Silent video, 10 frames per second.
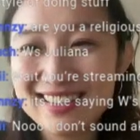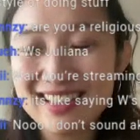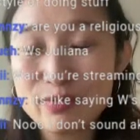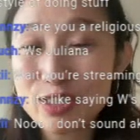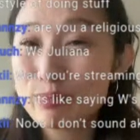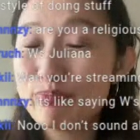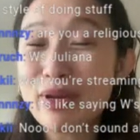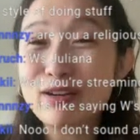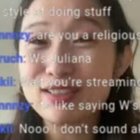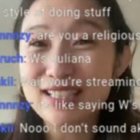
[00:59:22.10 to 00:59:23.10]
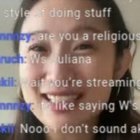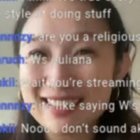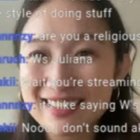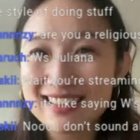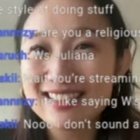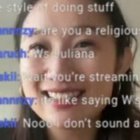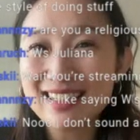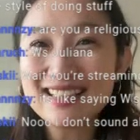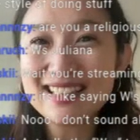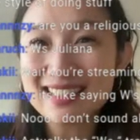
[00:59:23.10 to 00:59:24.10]
I'm just barely
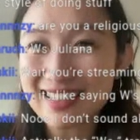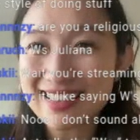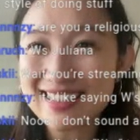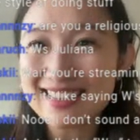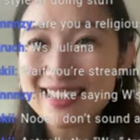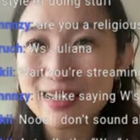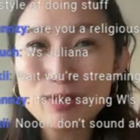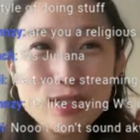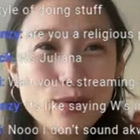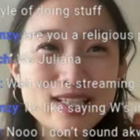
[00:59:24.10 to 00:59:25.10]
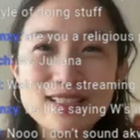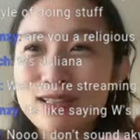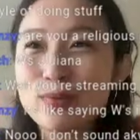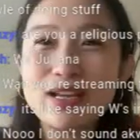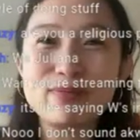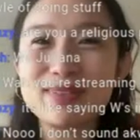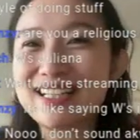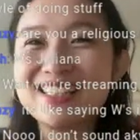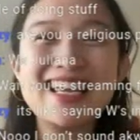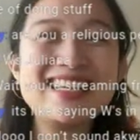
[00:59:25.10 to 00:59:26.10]
1990s. I'm only 1 year away from
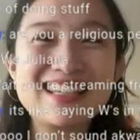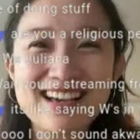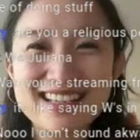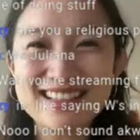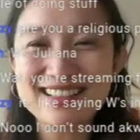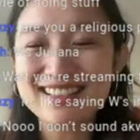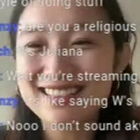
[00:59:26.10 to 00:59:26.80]
1989.